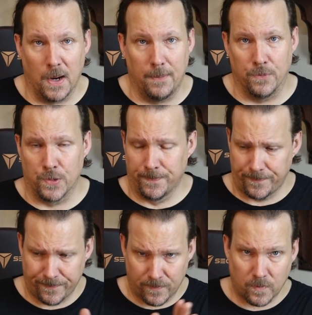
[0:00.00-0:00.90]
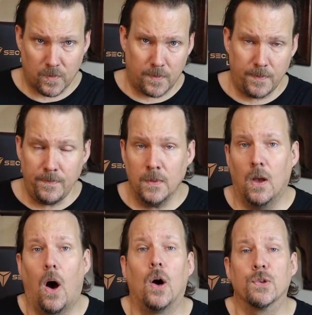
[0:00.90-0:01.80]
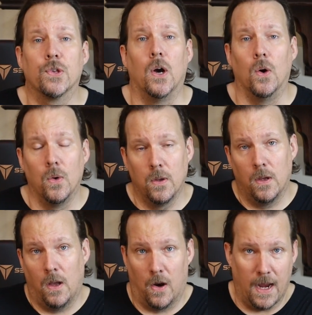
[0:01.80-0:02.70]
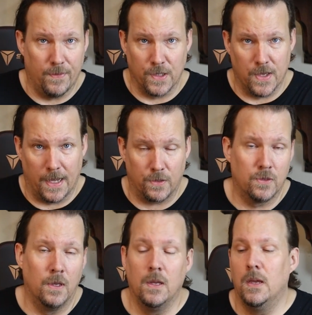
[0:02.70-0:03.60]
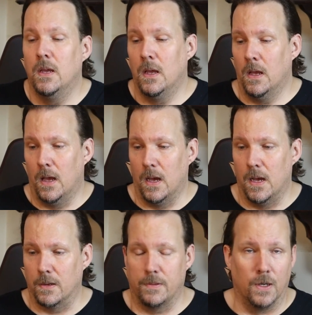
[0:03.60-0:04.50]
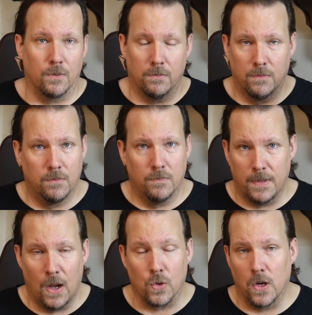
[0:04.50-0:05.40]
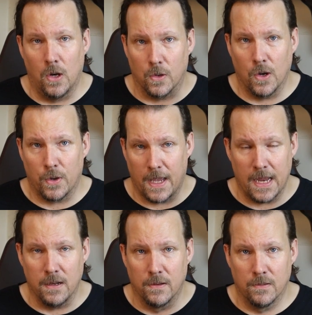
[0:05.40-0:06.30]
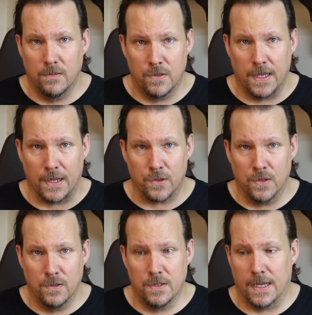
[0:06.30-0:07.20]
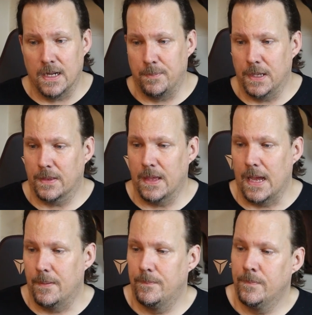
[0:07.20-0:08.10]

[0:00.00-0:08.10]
problems also are having sex. Alcohol, cocaine, sex, tied up like that.